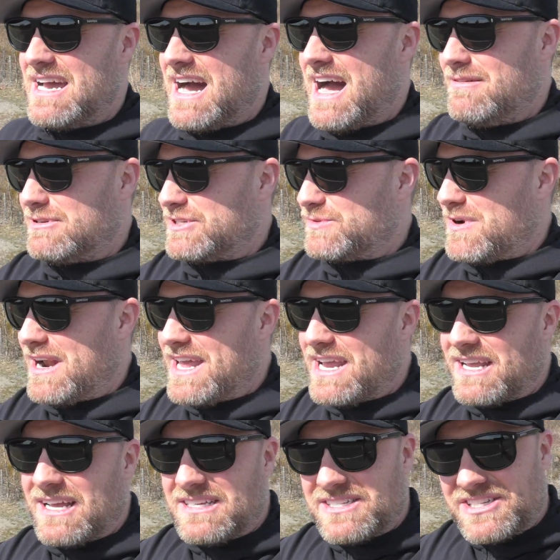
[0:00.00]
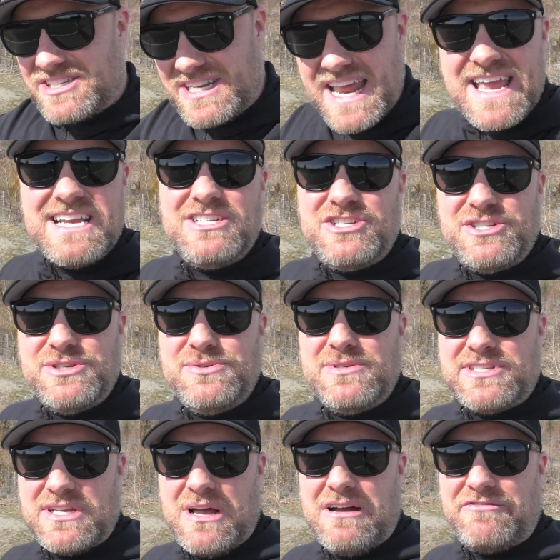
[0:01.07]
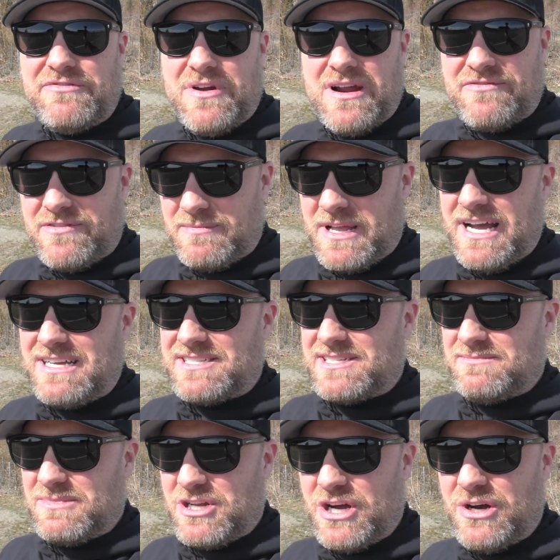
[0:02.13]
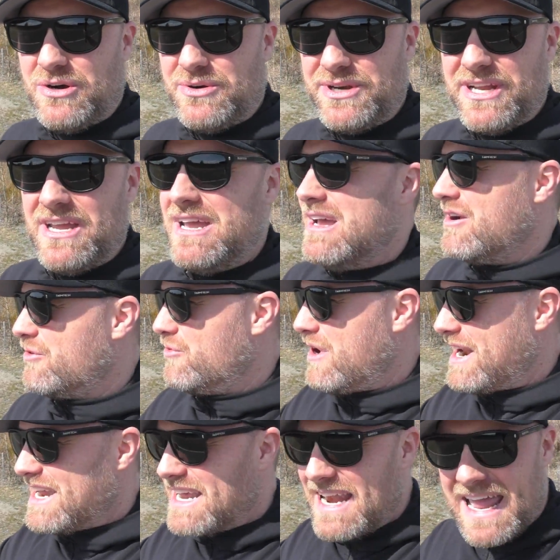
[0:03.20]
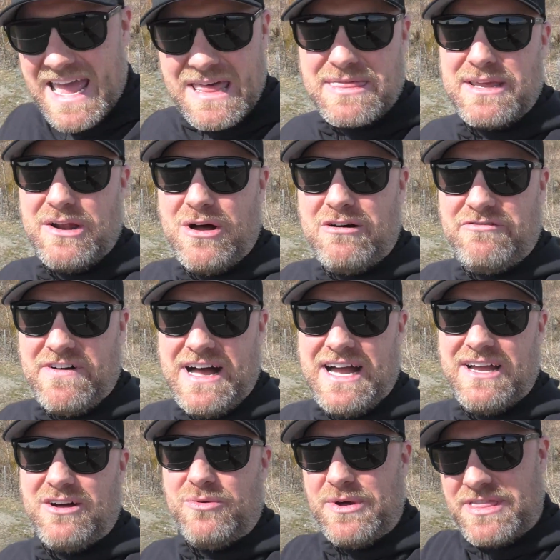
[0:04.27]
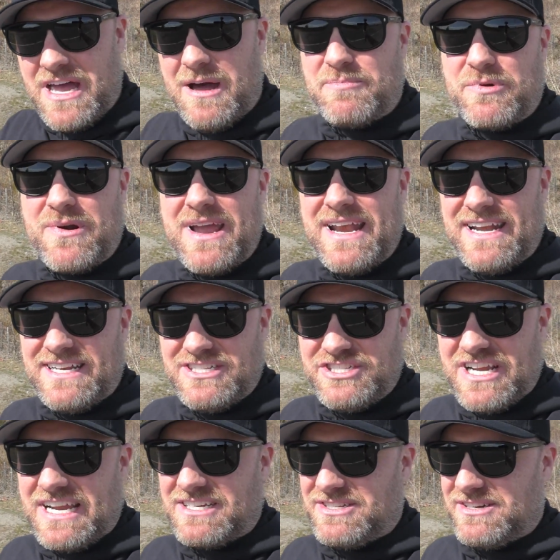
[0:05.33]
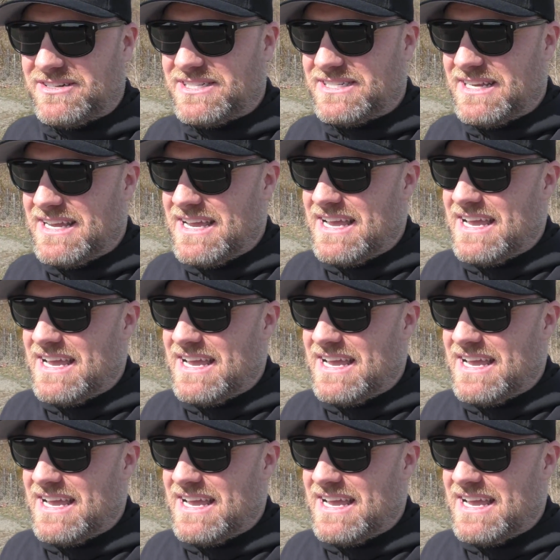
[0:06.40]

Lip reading: I was running Stage 2 software from Custom Code, running an ethanol file with upgraded injectors.